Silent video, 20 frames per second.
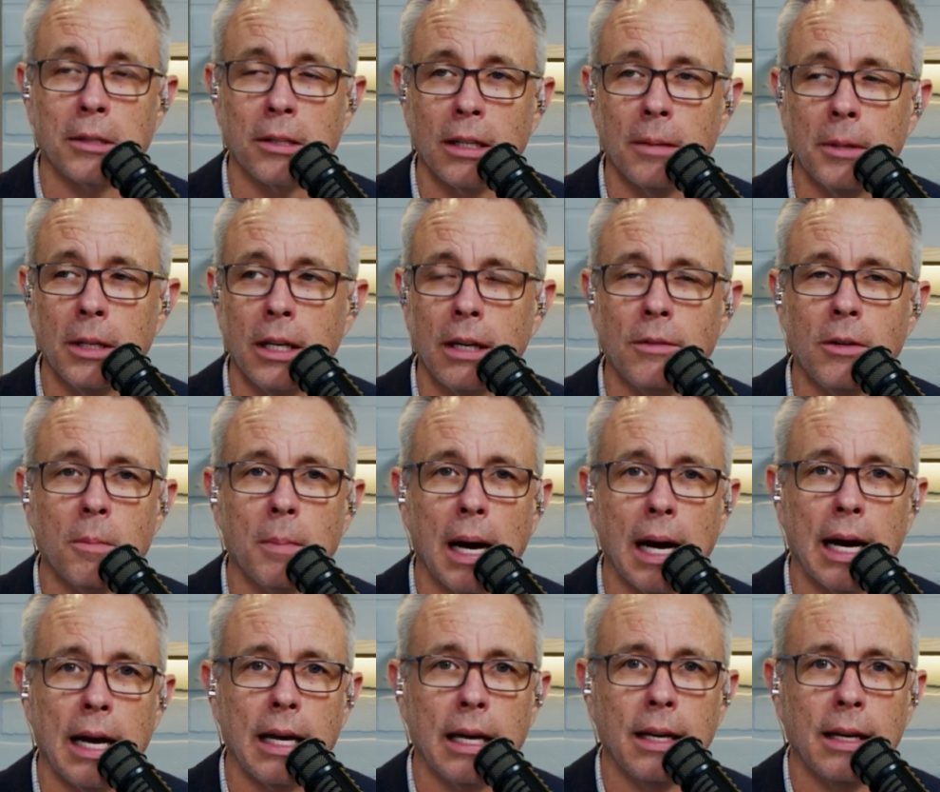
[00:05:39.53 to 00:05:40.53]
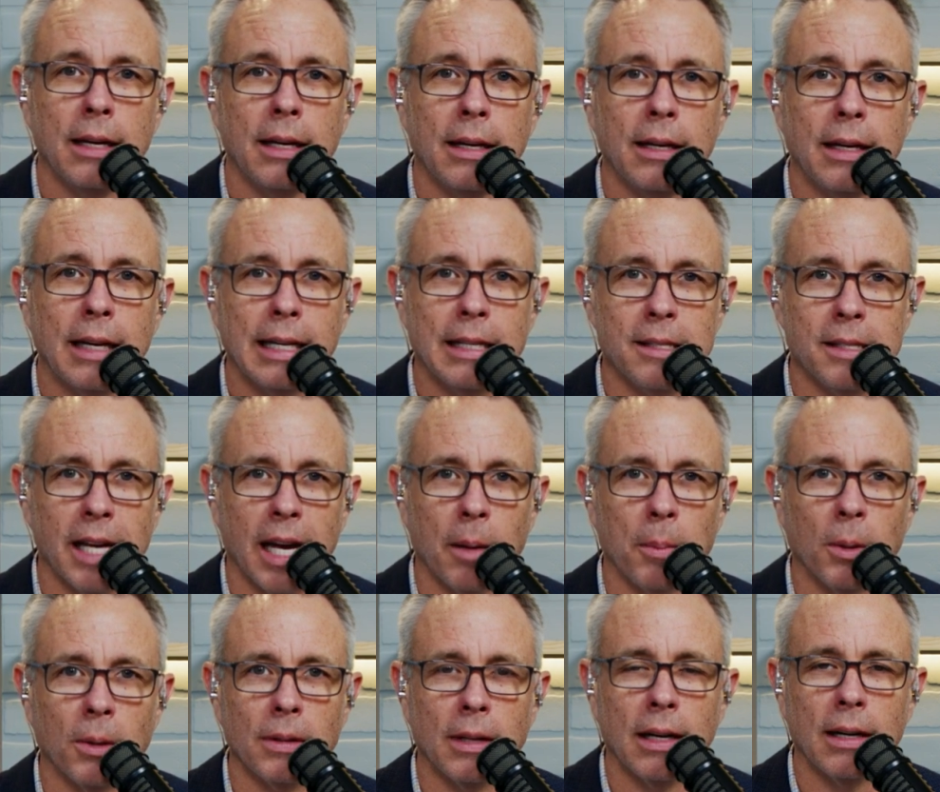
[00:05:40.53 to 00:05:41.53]
So let me give you my
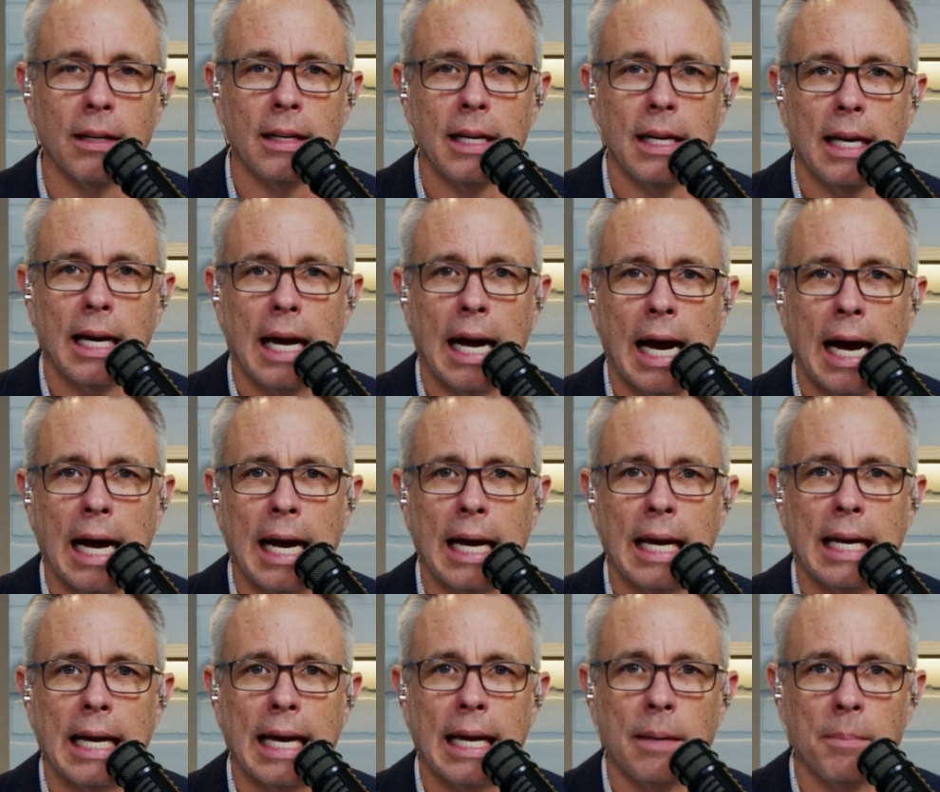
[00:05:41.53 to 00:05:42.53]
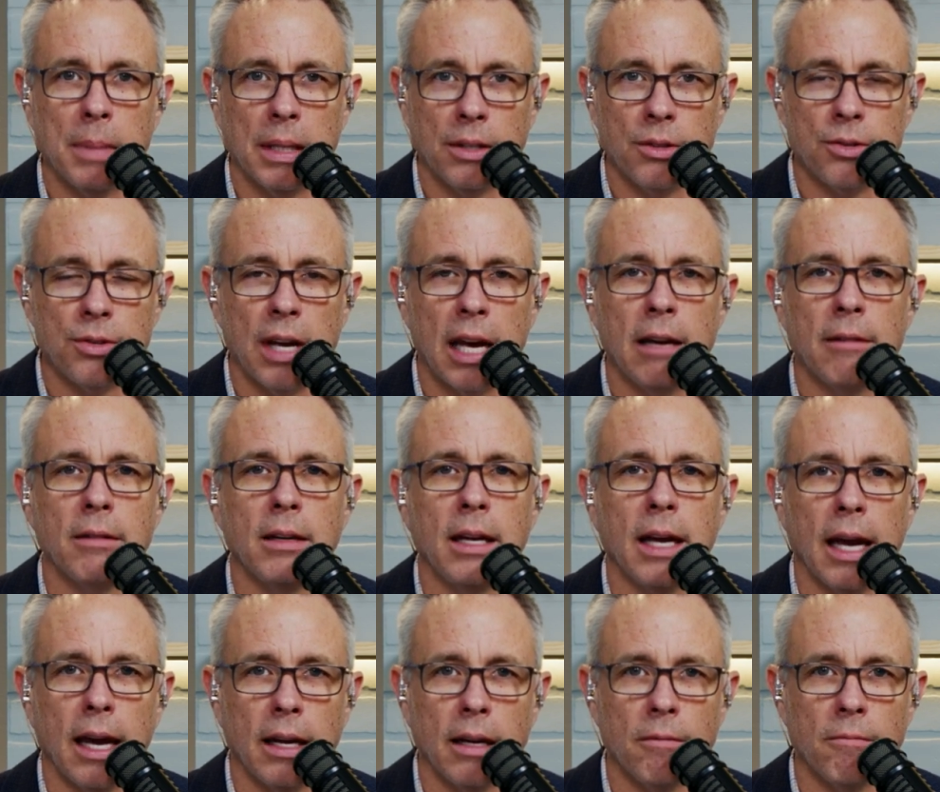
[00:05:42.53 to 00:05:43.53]
example. Now, I had been saving
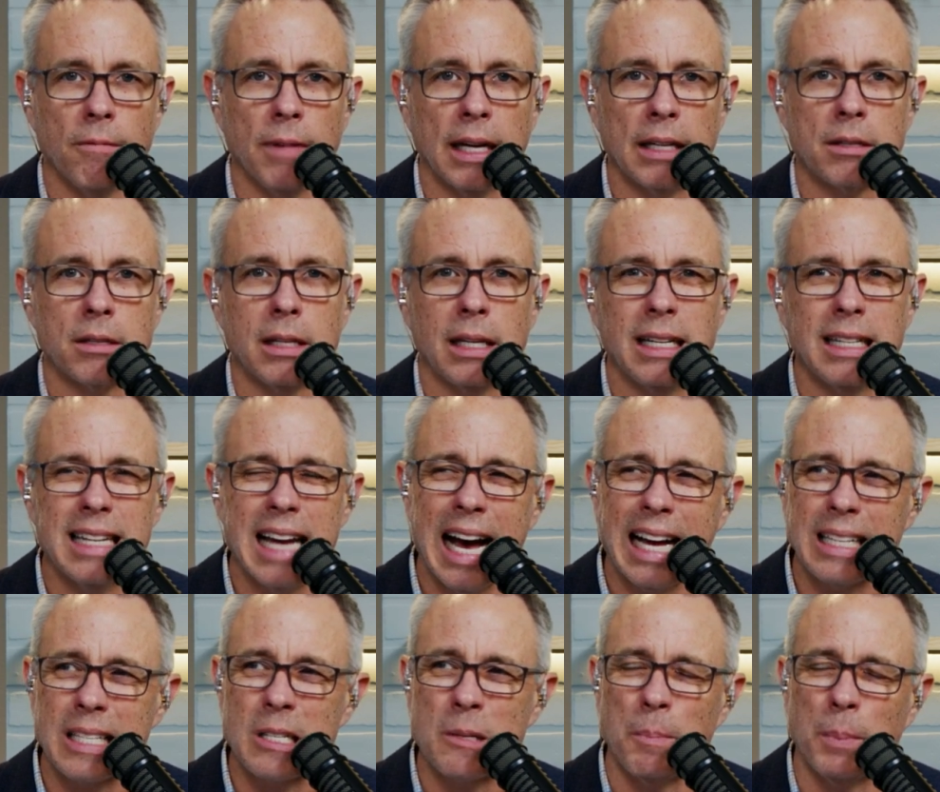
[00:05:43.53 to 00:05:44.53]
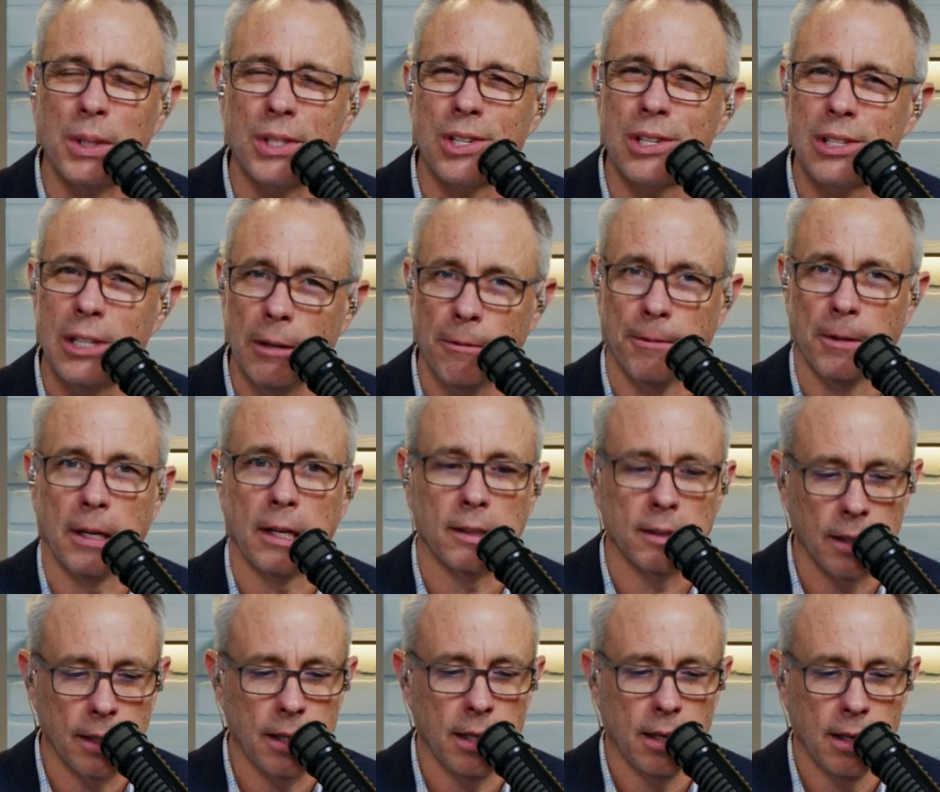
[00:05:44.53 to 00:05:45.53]
and investing not
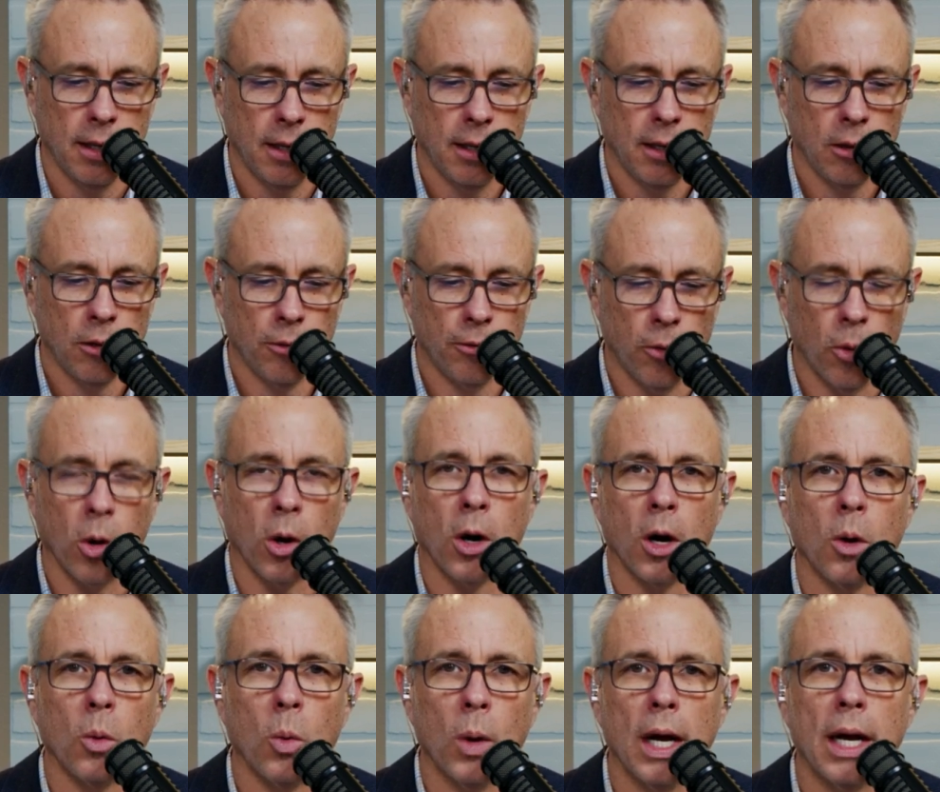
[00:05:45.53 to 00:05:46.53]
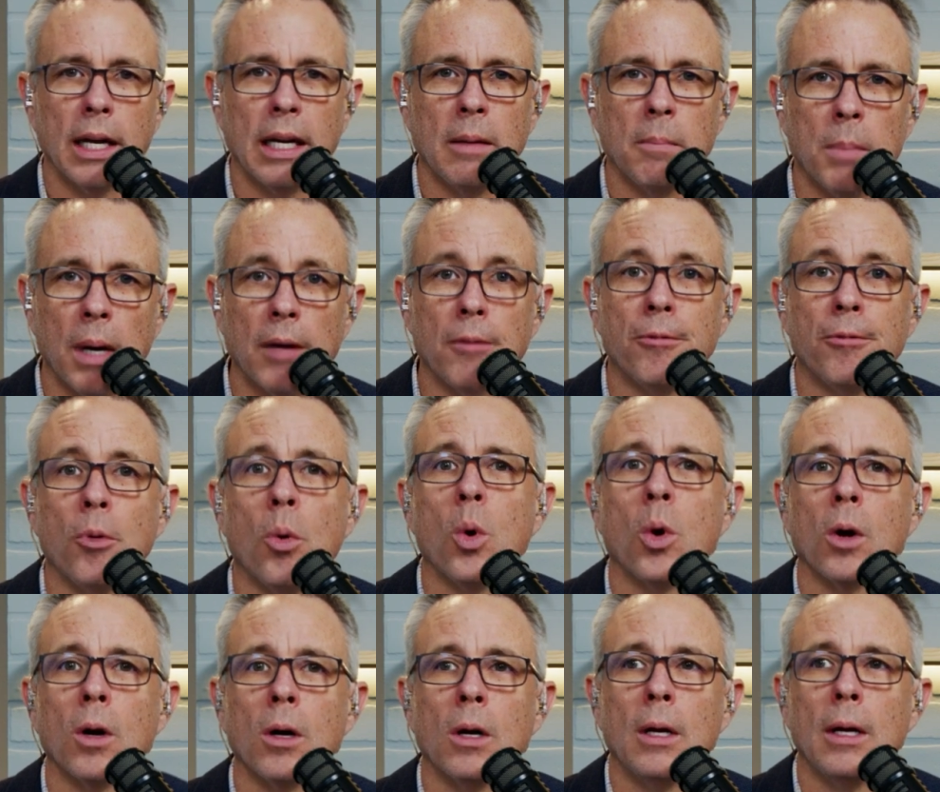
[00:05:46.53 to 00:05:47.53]
specifically for her wedding, but
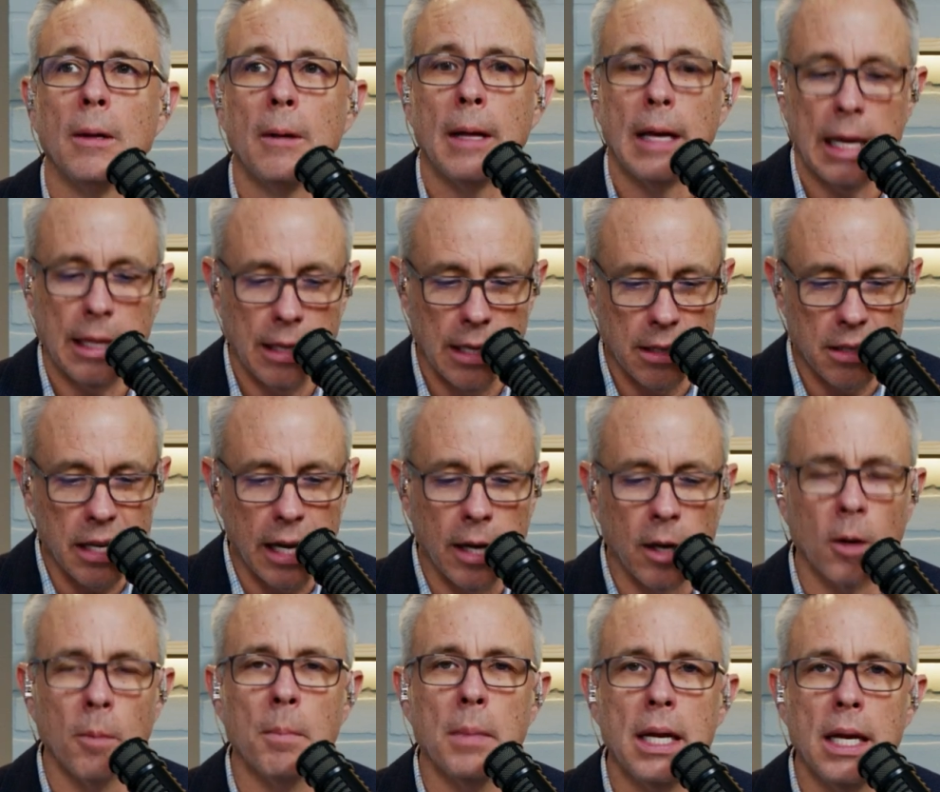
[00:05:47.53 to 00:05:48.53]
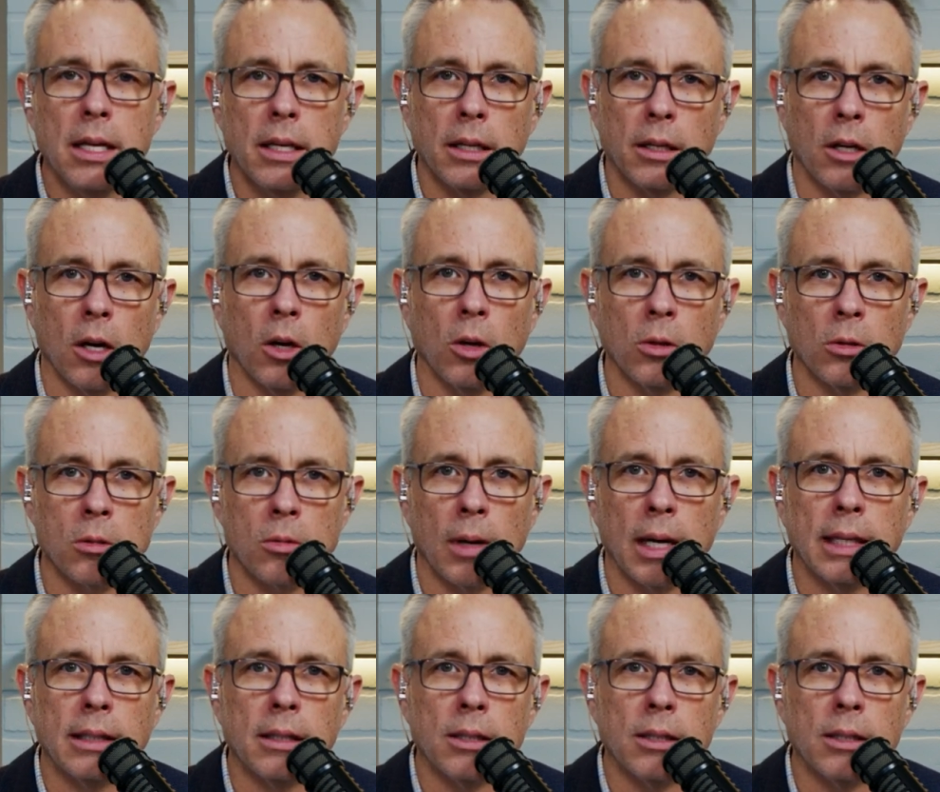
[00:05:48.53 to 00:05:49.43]
for these intermediate goals, right?